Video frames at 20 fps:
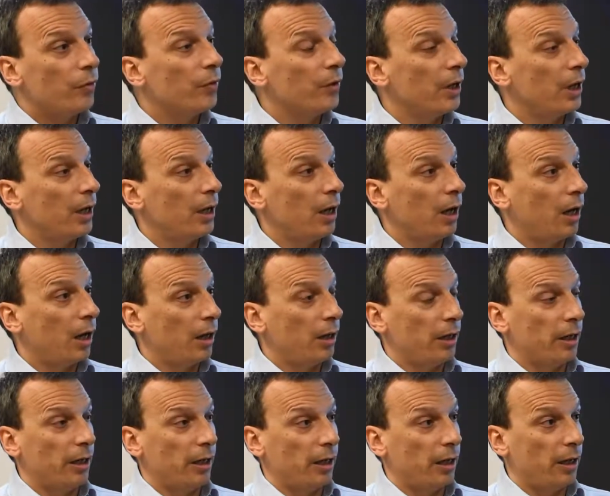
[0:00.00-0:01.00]
They
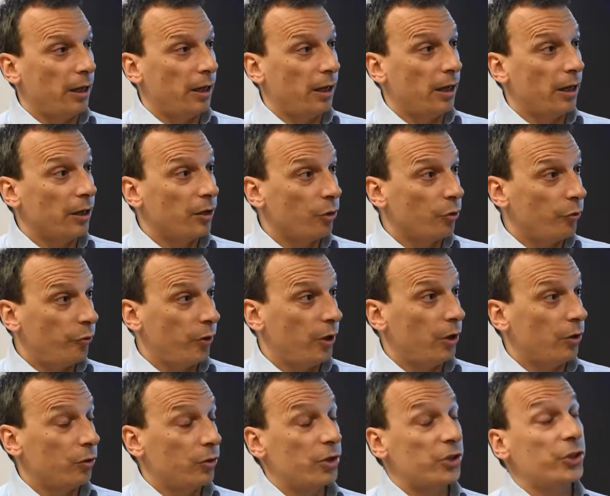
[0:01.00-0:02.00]
are
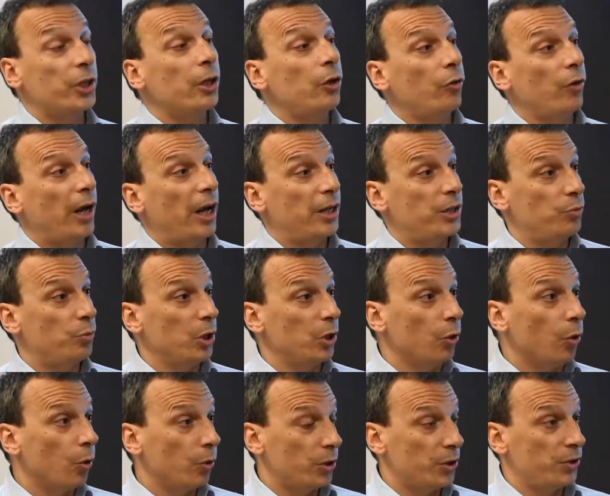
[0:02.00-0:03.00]
configured, synchronized with
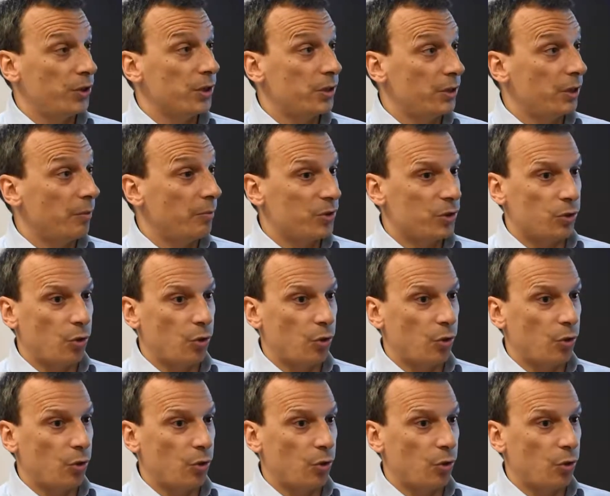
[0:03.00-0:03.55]
all the systems.